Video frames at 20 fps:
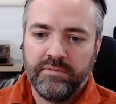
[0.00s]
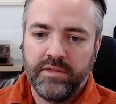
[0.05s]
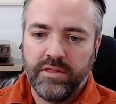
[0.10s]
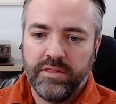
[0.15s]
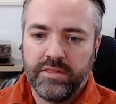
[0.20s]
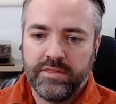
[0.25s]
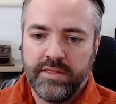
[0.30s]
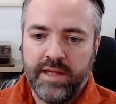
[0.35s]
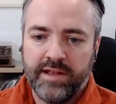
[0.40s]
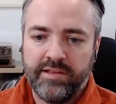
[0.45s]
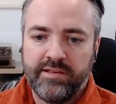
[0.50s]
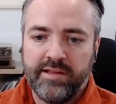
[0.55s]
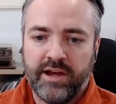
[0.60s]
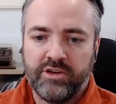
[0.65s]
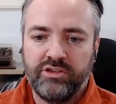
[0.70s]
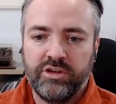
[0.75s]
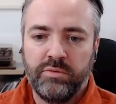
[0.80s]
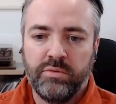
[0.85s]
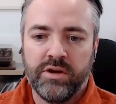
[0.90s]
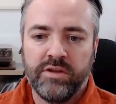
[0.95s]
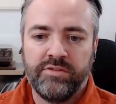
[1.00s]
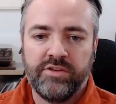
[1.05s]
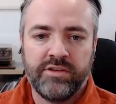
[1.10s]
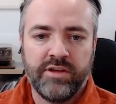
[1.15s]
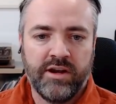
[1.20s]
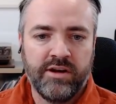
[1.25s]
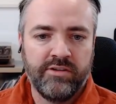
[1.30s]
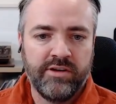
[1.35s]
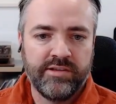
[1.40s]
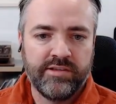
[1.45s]
that's actually one of
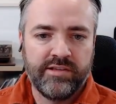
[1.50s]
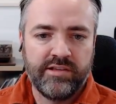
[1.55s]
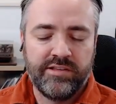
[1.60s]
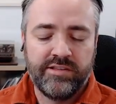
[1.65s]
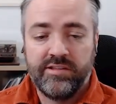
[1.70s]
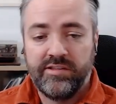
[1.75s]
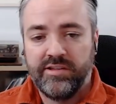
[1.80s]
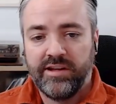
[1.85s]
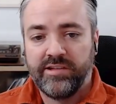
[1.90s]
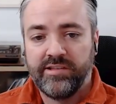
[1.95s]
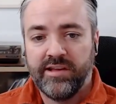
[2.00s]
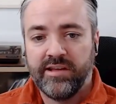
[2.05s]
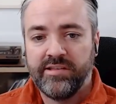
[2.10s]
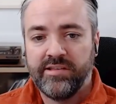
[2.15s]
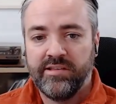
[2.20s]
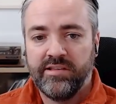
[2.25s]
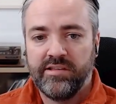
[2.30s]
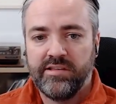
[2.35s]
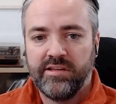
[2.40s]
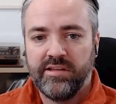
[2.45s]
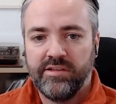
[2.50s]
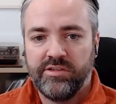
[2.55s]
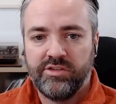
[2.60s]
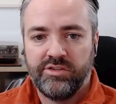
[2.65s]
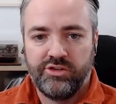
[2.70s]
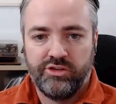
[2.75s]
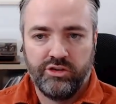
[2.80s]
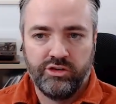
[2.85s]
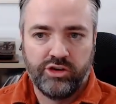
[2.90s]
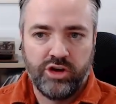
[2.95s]
StarRez's successes, is
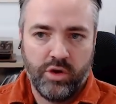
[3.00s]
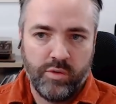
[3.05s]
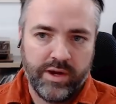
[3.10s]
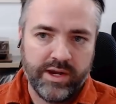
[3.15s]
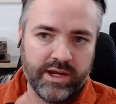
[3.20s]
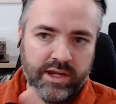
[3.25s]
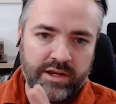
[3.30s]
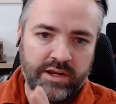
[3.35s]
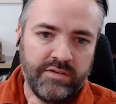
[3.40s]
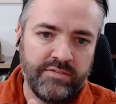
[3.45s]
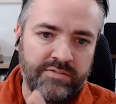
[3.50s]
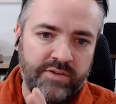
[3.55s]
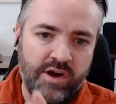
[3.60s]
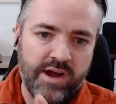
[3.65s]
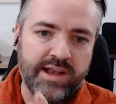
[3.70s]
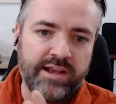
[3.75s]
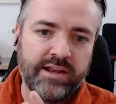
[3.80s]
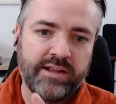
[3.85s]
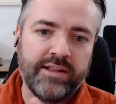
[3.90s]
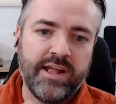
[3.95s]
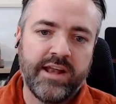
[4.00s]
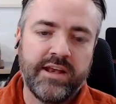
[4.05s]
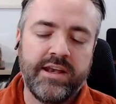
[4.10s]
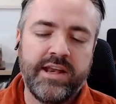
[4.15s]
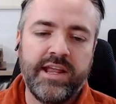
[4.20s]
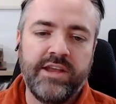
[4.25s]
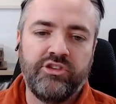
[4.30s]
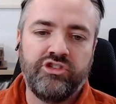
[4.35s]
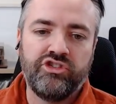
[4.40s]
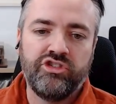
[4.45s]
sort of going in and finding that
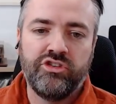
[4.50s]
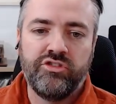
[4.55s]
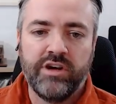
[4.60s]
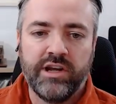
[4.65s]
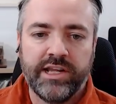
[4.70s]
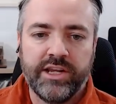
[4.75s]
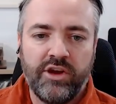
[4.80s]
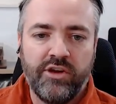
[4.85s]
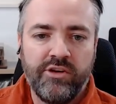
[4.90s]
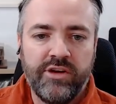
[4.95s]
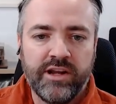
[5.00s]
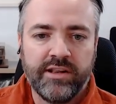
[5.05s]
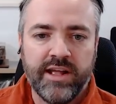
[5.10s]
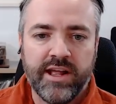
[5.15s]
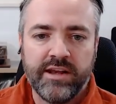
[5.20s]
niche and really owning that